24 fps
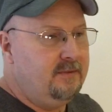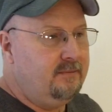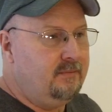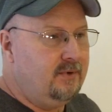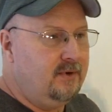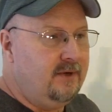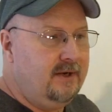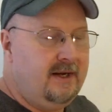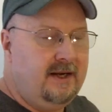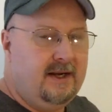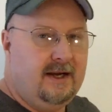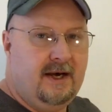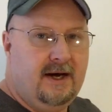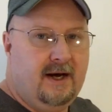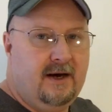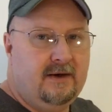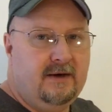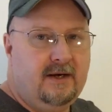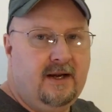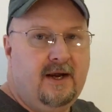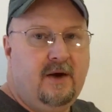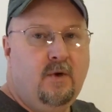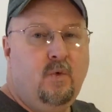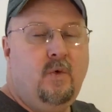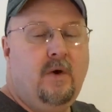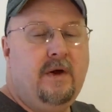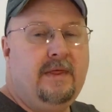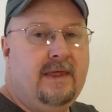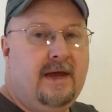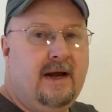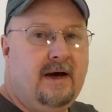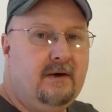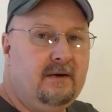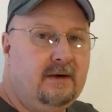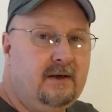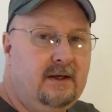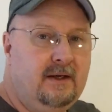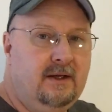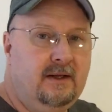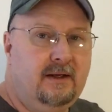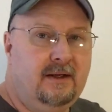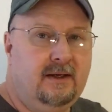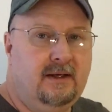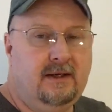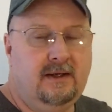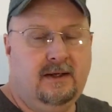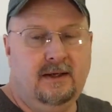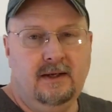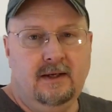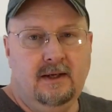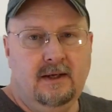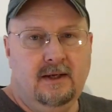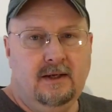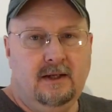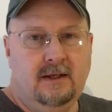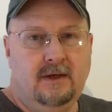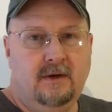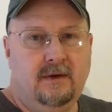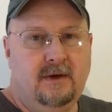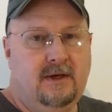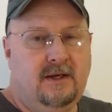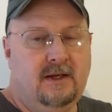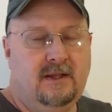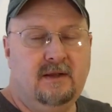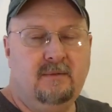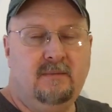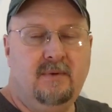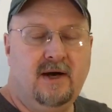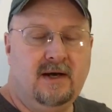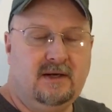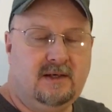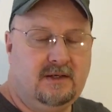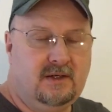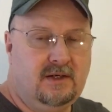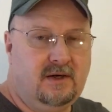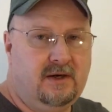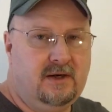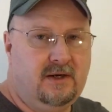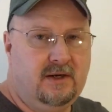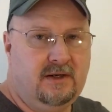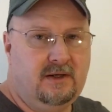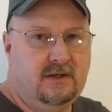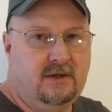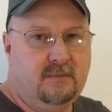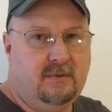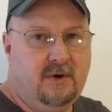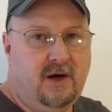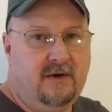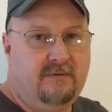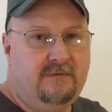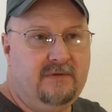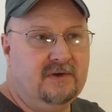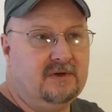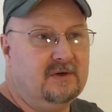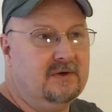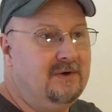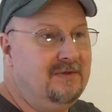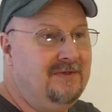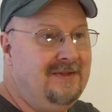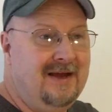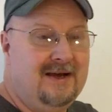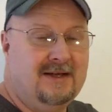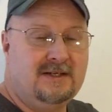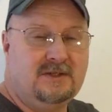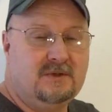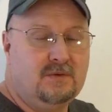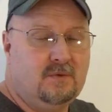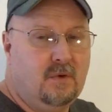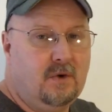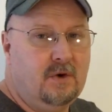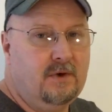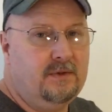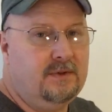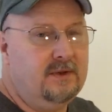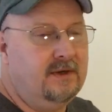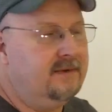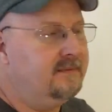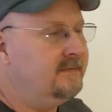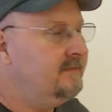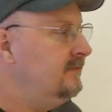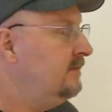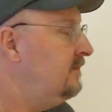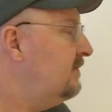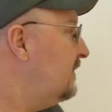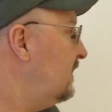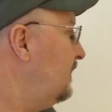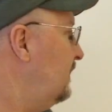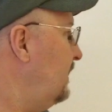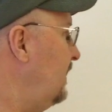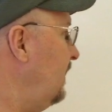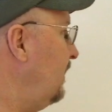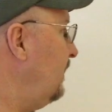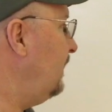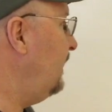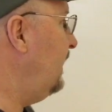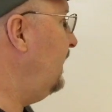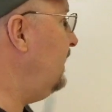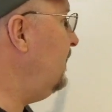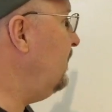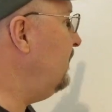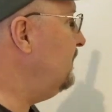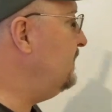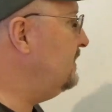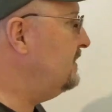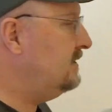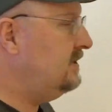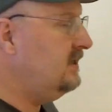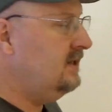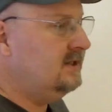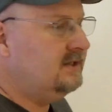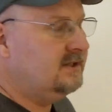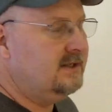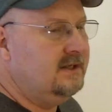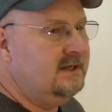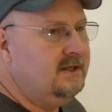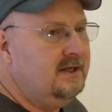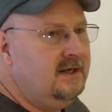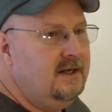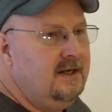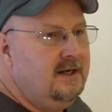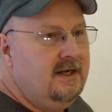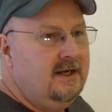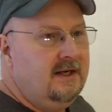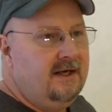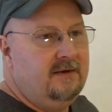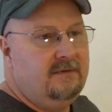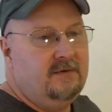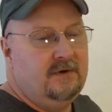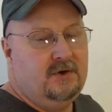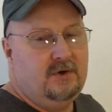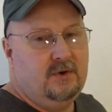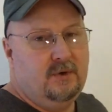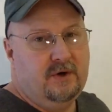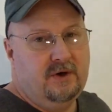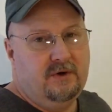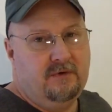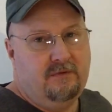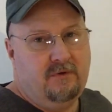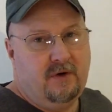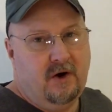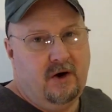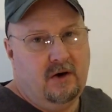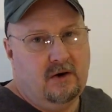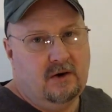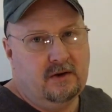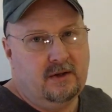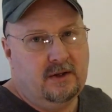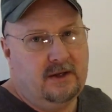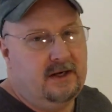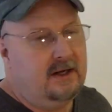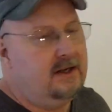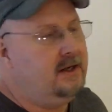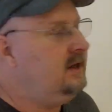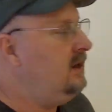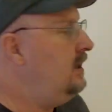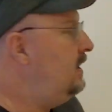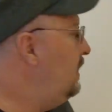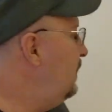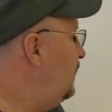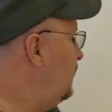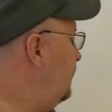the debris out without killing, any of the bacteria in your pond filter, and that's worth it. Now, later in the season, if you're doing a fall cleaning,